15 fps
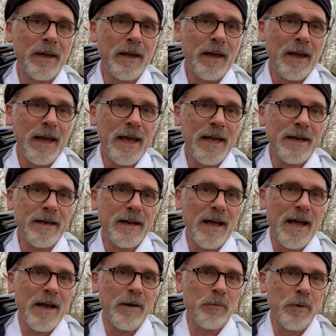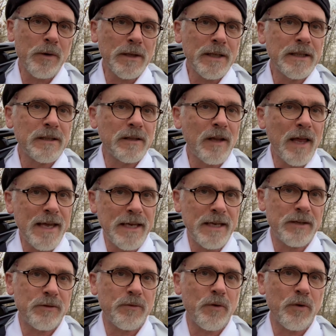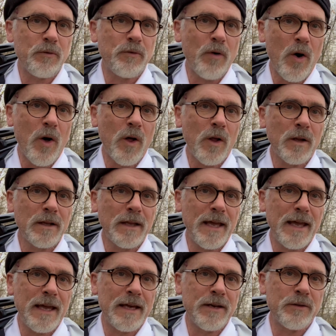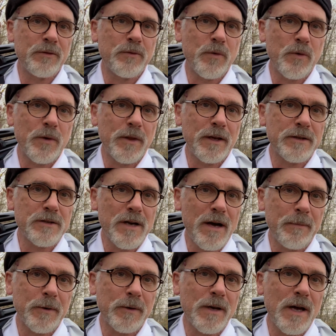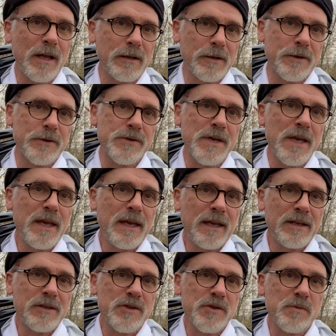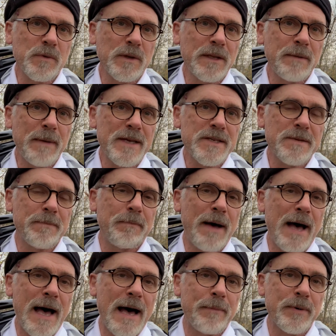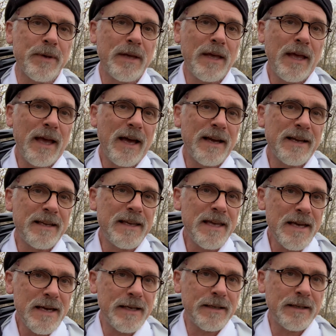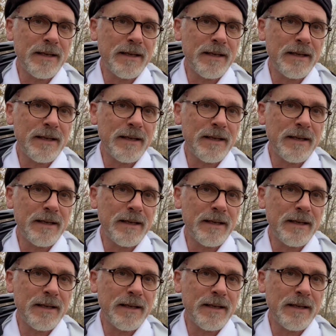and I really like it for fall and for the autumnal colors. It just really makes them pop. Again,